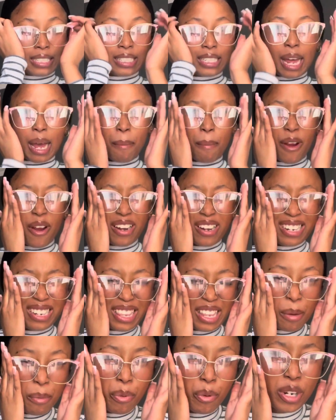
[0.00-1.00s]
apparently
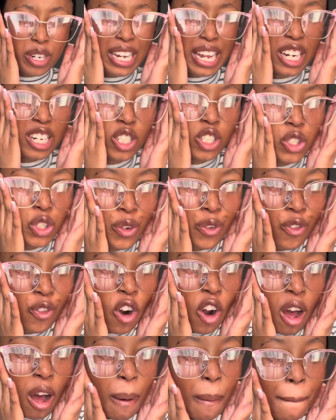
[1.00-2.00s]
they protect you
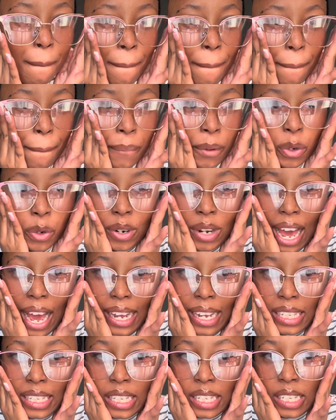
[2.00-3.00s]
from blue
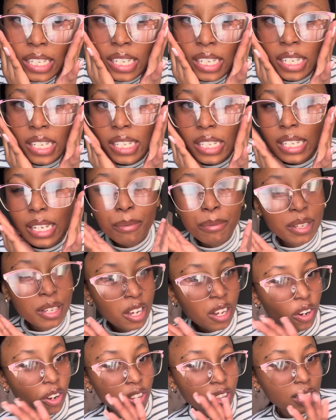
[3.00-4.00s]
light, something
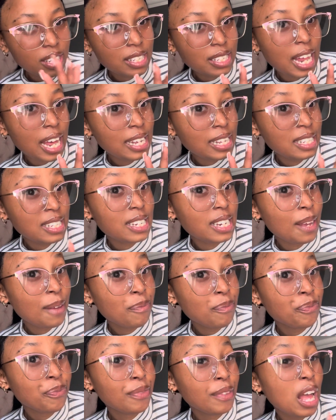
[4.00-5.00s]
along those lines,
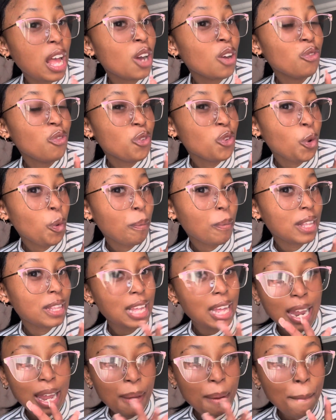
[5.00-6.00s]
ne?
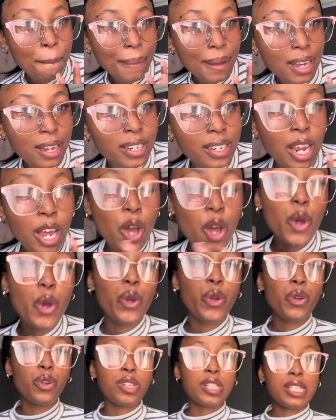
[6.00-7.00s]
But
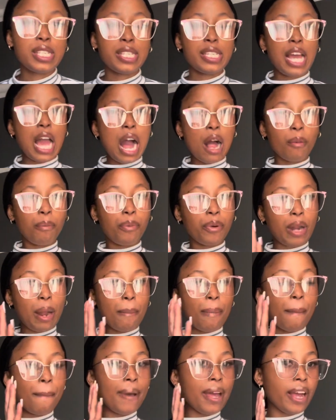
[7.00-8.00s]
you'll see, I'll put up
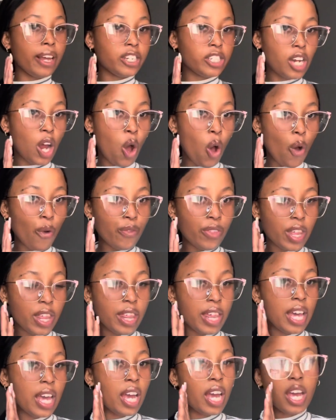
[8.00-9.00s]
a picture of the
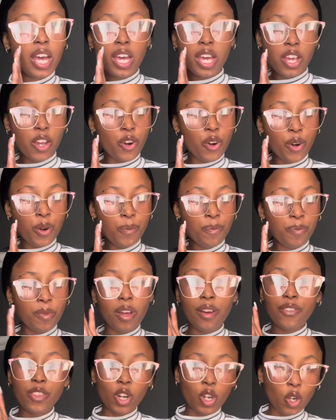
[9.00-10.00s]
thing here,
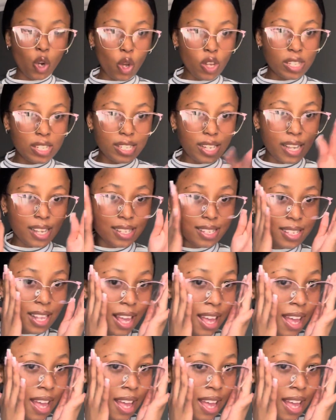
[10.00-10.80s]
of the glasses.